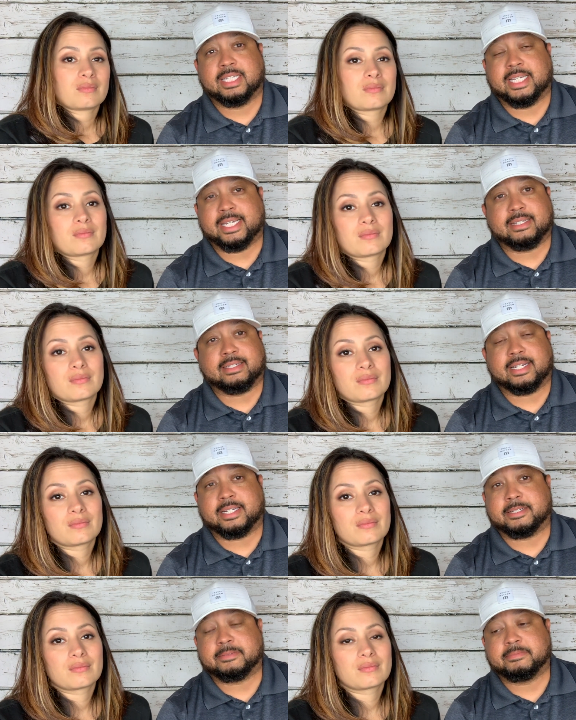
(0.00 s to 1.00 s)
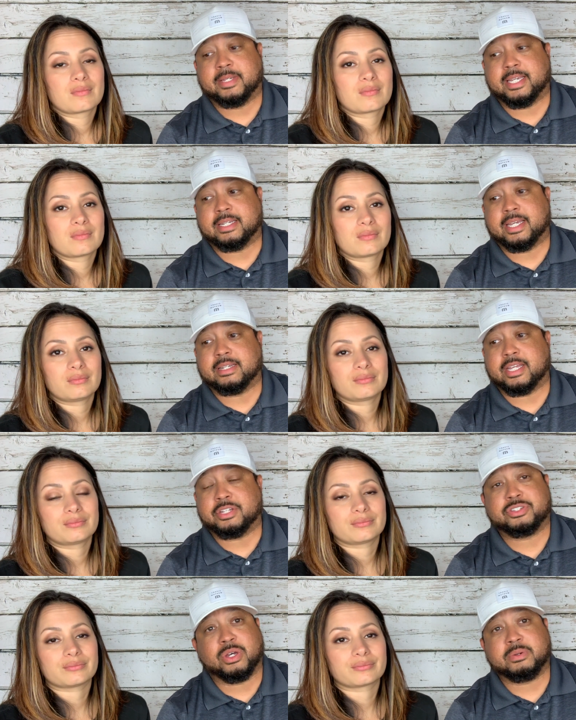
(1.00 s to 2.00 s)
Speaker 1: and, uh, and and and
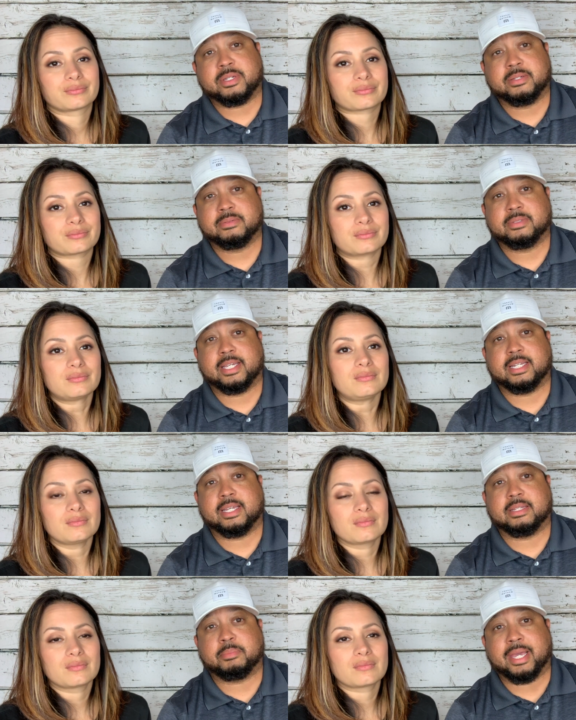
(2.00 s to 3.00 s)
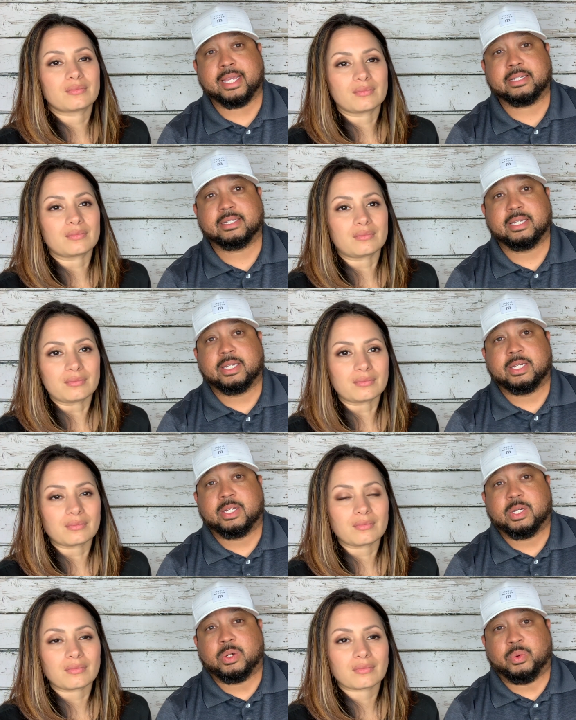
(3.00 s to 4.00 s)
soak in, in the pain.
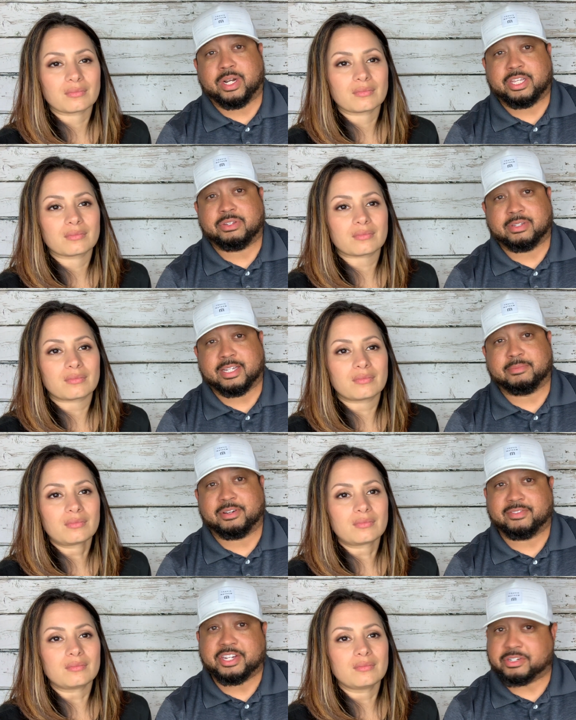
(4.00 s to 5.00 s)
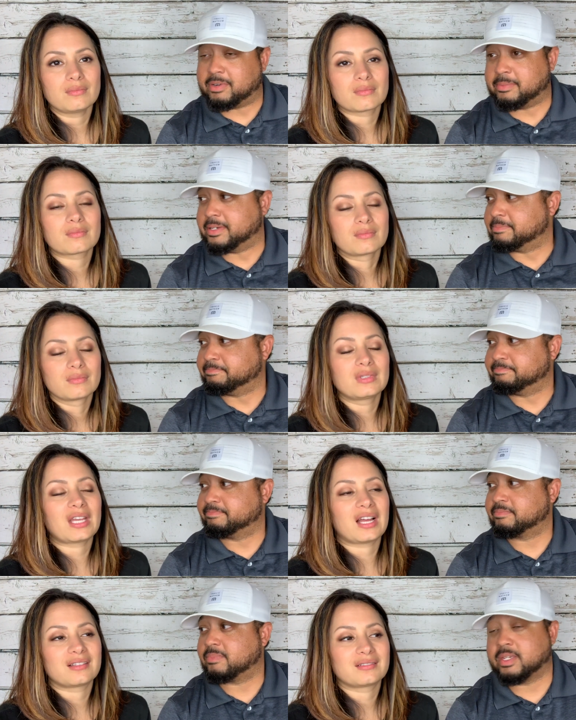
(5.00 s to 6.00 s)
We're going to use it as motivation, right, babe?
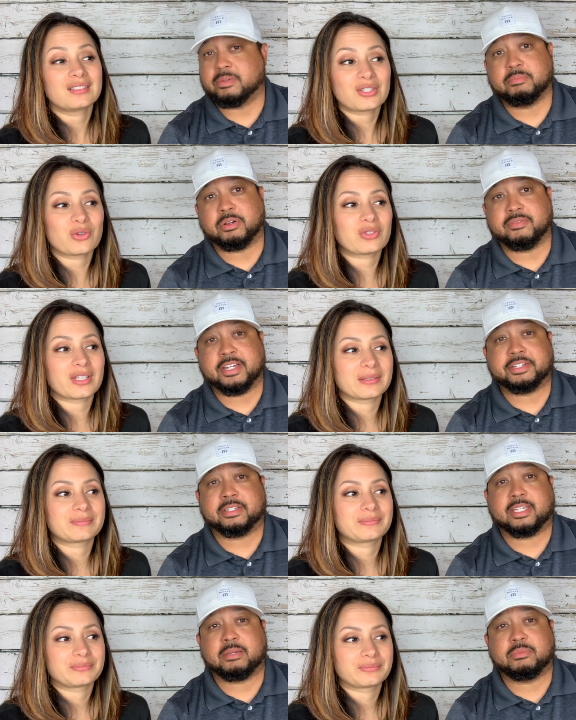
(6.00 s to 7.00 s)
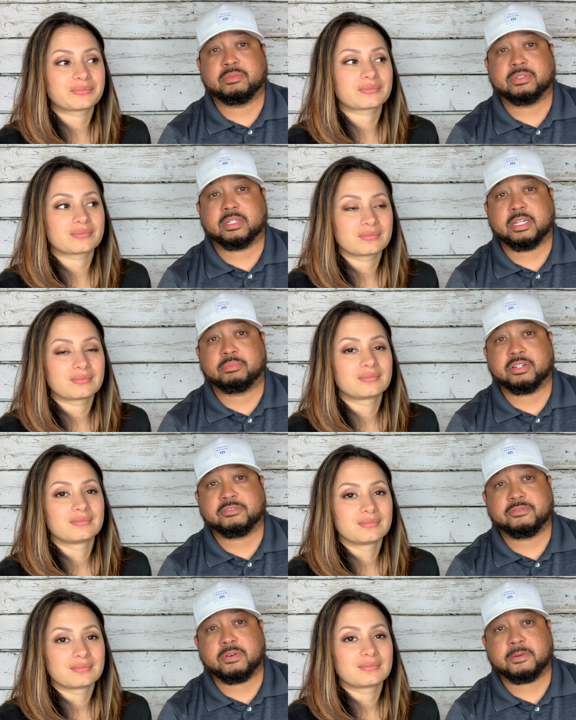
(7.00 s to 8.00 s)
Speaker 2: yeah totally. motivation
Speaker 1: to keep moving and keep pressing
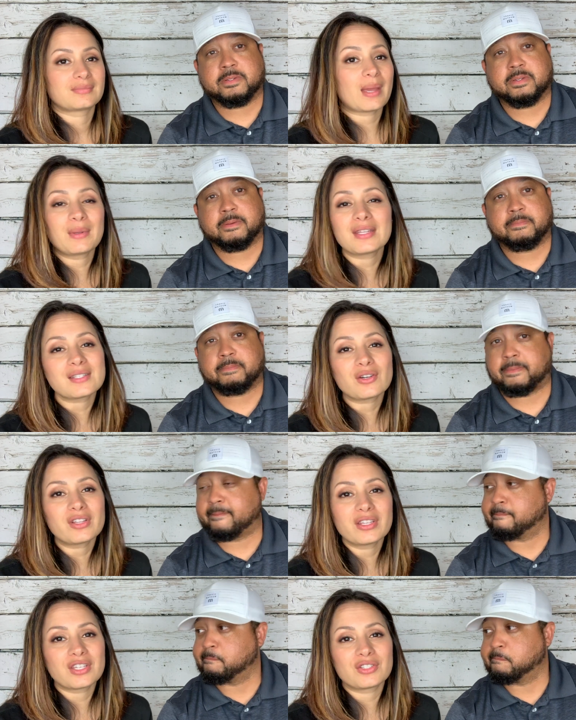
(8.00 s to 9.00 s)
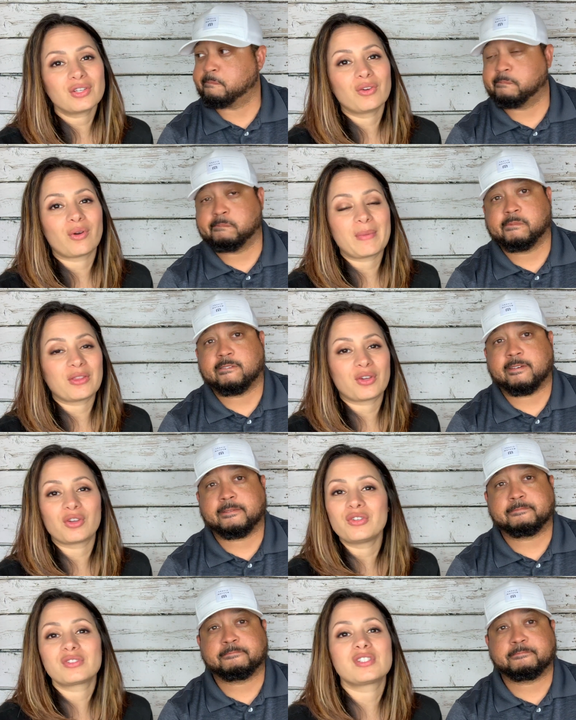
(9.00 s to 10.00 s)
forward. So.
Speaker 2: I mean, that's all you can do. I mean, the good
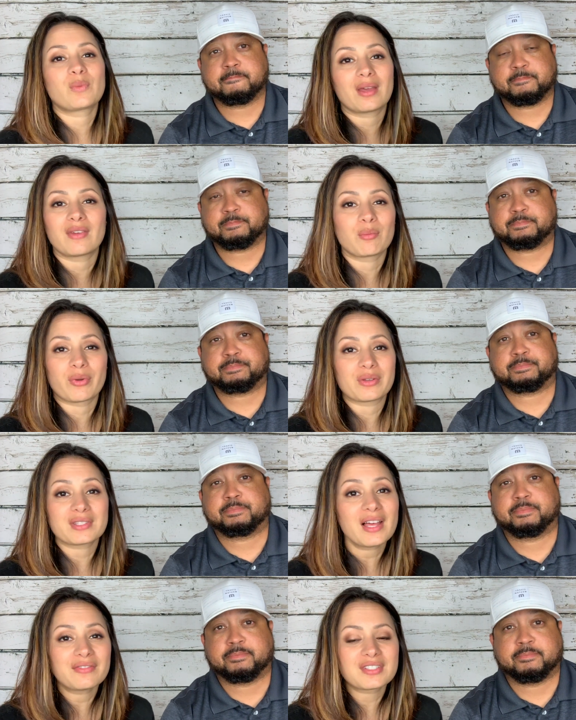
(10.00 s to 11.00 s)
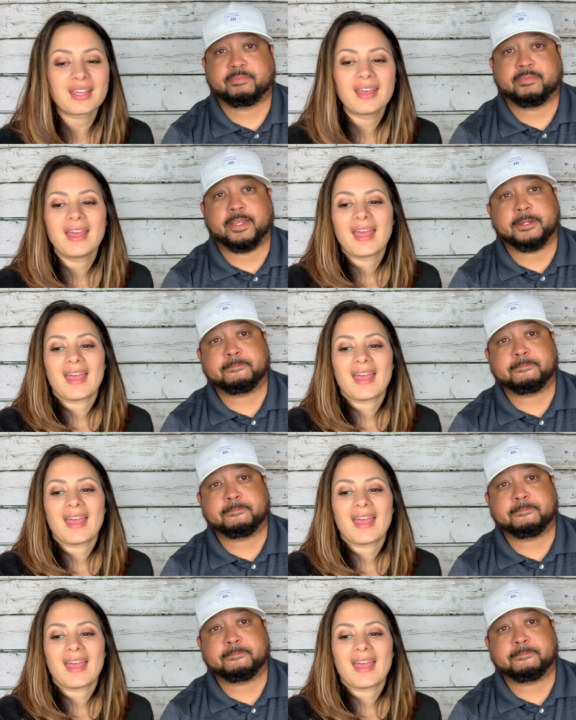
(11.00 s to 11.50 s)
news is we have embryos left, yeah.